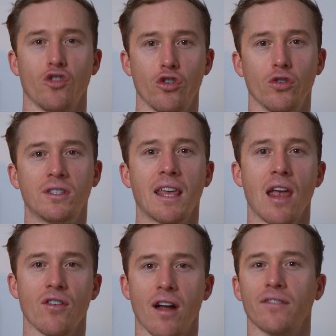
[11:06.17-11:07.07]
You use the
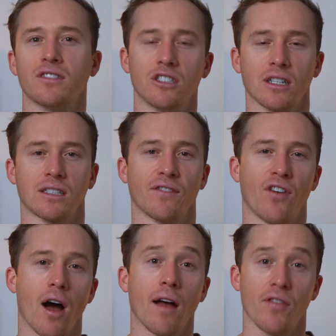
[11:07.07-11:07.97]
gear enough to
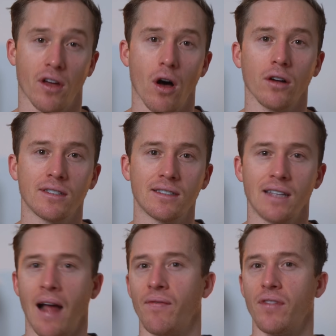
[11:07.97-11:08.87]
justify the cost,
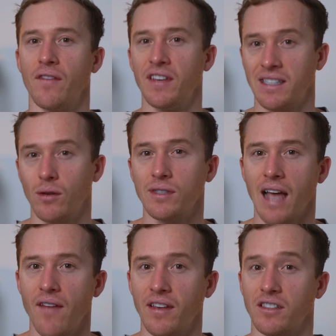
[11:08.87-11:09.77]
and the physical
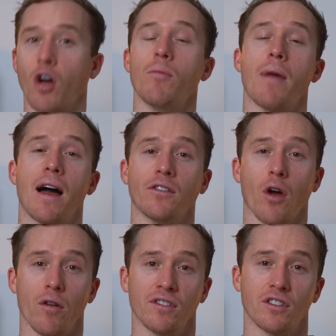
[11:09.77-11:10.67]
savings compound over